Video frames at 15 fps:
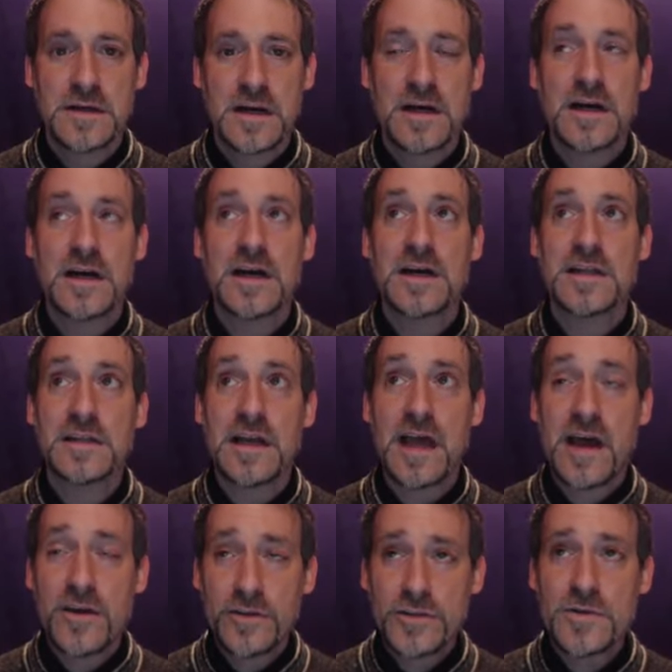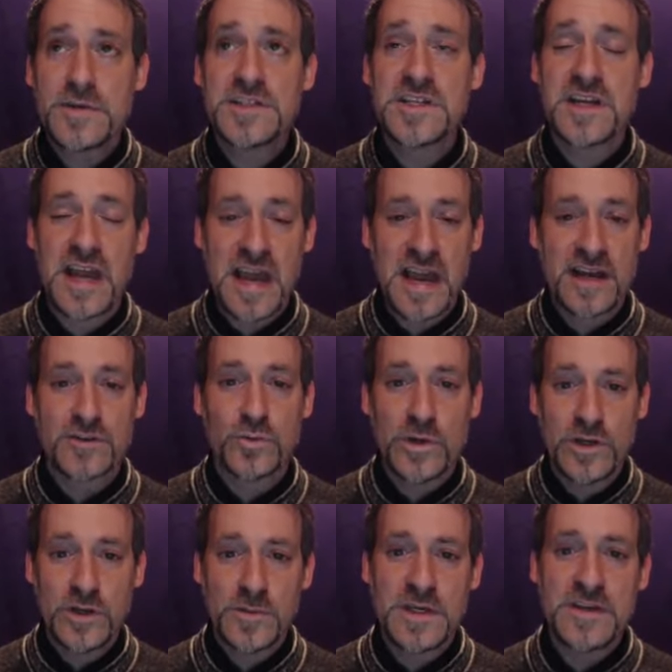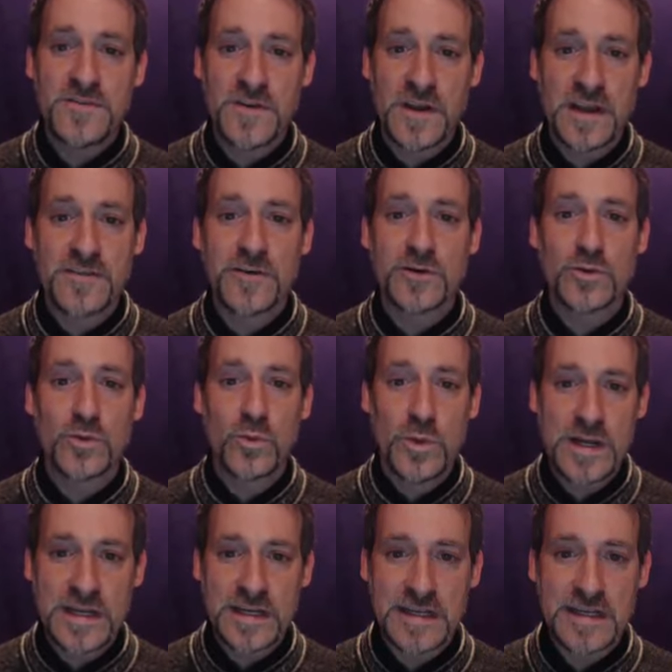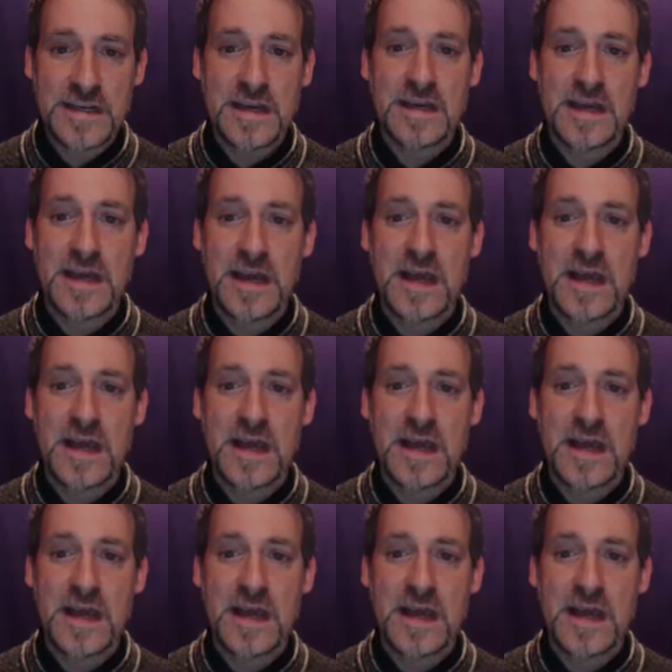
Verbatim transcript: Uh, an altruistic act will be favored when